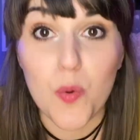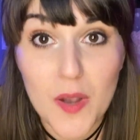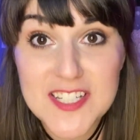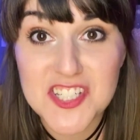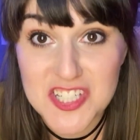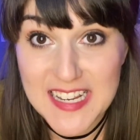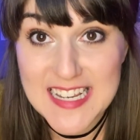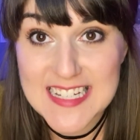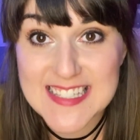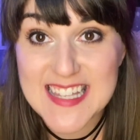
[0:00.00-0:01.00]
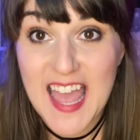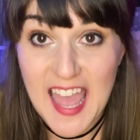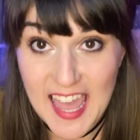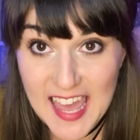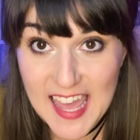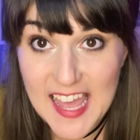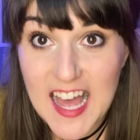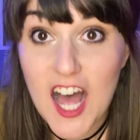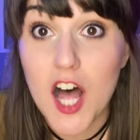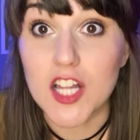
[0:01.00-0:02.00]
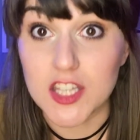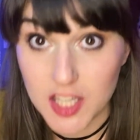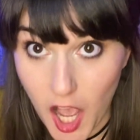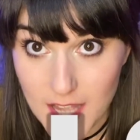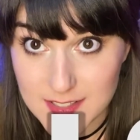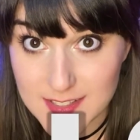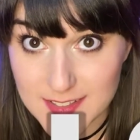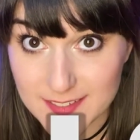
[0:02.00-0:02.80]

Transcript: which is a lot.